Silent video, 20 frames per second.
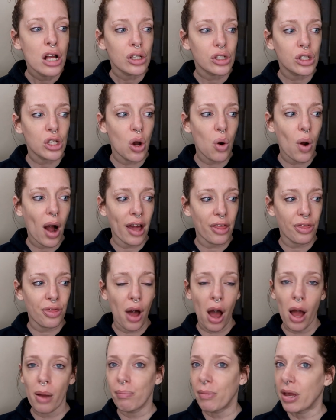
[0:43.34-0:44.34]
So I
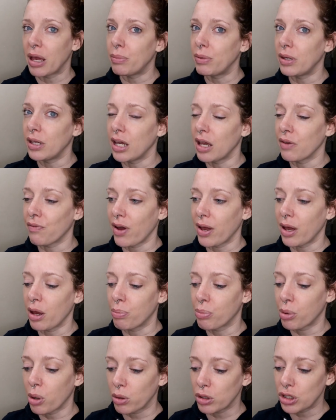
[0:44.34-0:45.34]
thought maybe if I
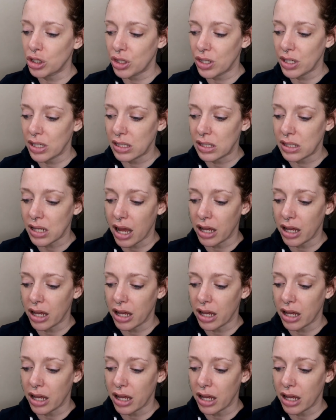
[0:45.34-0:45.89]
approach this